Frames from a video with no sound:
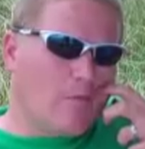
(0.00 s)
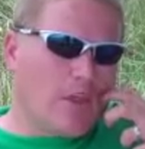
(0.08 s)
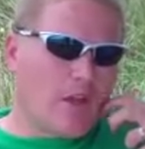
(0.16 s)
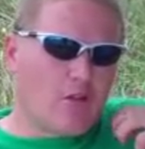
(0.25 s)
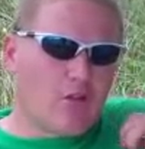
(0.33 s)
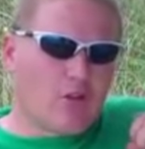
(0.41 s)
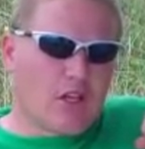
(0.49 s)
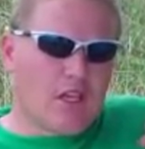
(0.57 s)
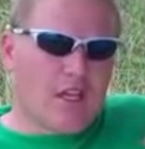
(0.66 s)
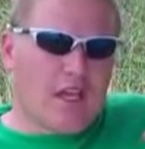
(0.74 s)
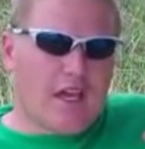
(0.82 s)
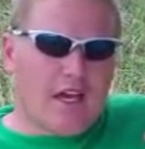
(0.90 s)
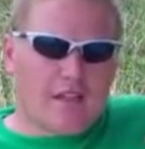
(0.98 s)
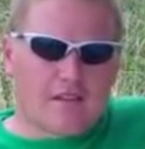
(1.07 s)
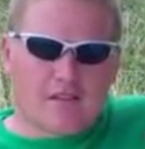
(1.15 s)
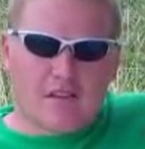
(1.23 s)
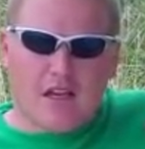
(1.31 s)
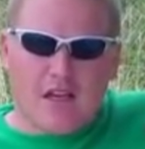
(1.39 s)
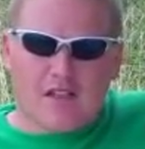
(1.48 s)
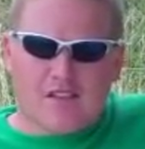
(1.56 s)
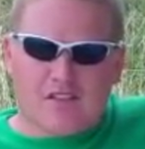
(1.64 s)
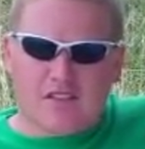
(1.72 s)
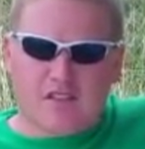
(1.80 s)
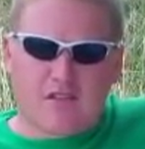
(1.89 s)
They are looking at
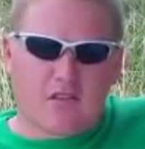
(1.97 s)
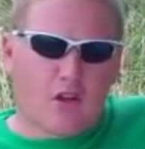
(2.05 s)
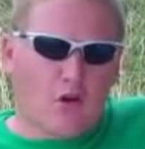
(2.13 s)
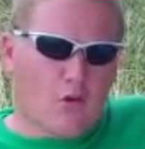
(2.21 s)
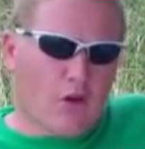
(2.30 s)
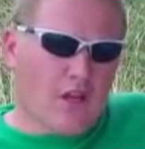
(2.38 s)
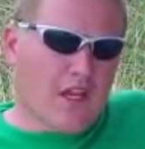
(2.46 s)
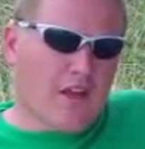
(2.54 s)
lowering